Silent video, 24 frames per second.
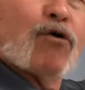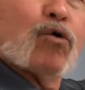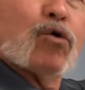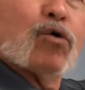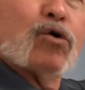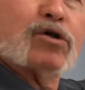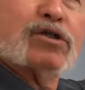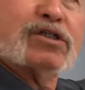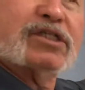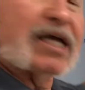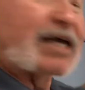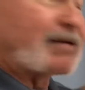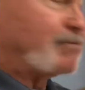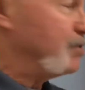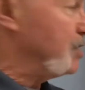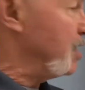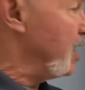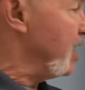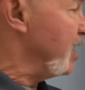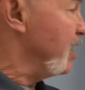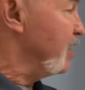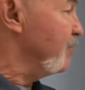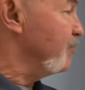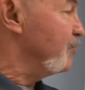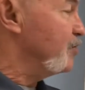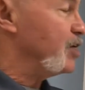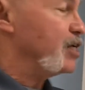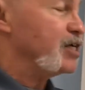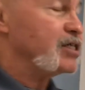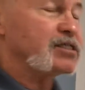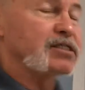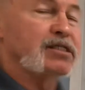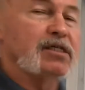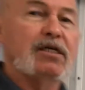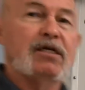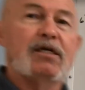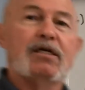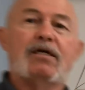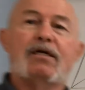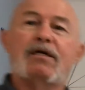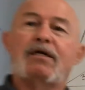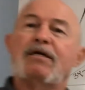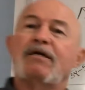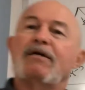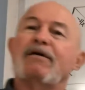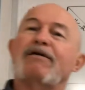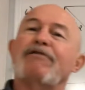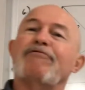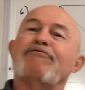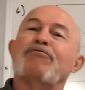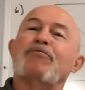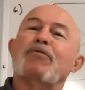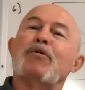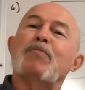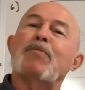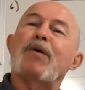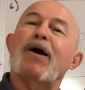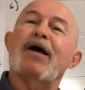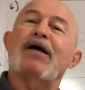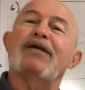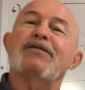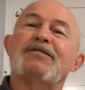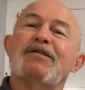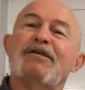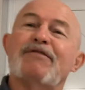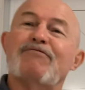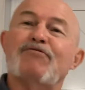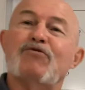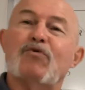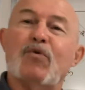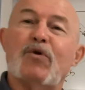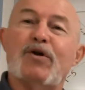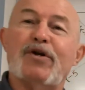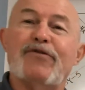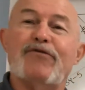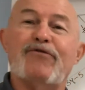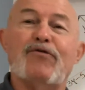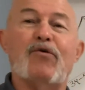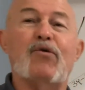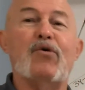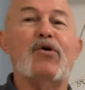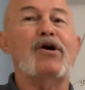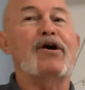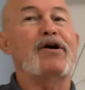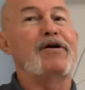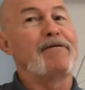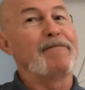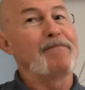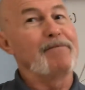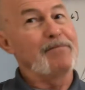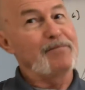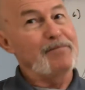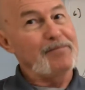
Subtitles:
4 times negative 6 gives me positive 24.